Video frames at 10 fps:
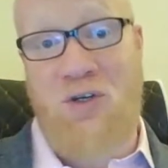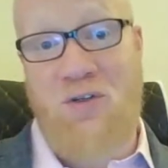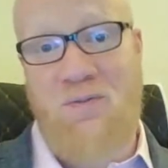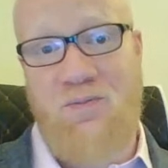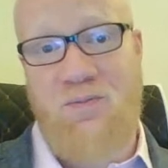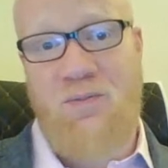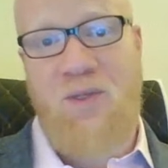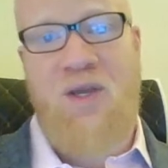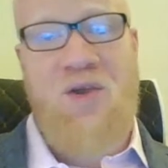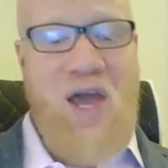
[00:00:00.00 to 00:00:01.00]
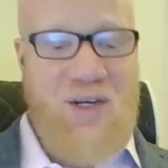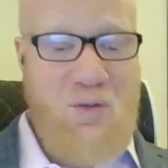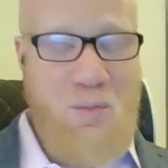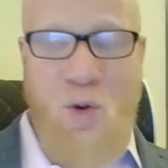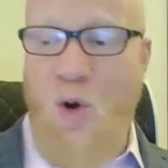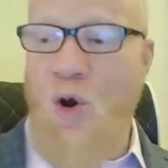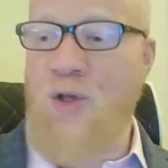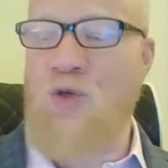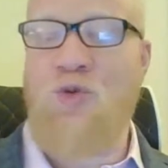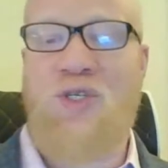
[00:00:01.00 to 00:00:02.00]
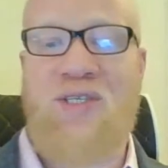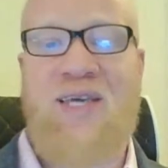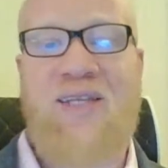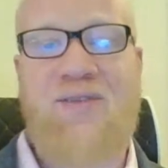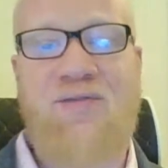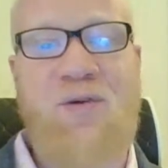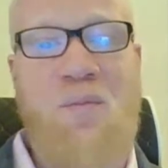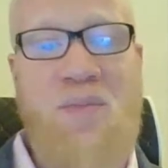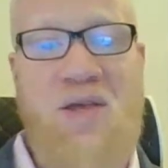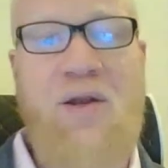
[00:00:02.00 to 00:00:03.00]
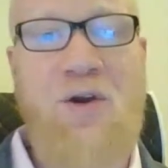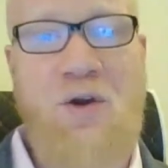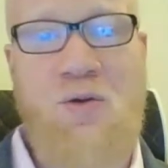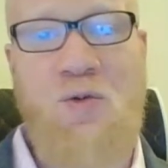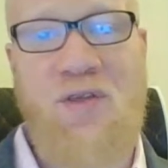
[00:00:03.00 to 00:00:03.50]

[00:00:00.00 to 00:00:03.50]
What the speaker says: good. And the more you get familiar